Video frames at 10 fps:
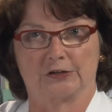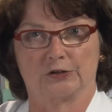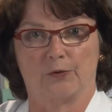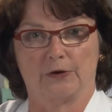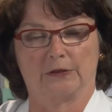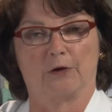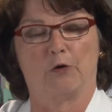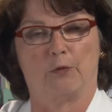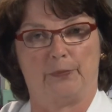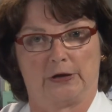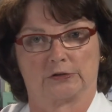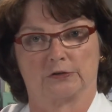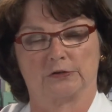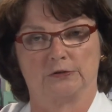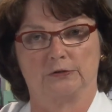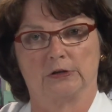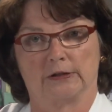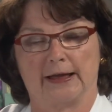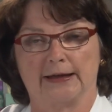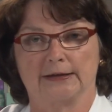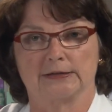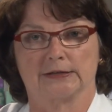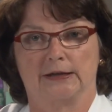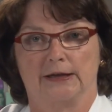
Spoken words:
showing the whole picture to the client.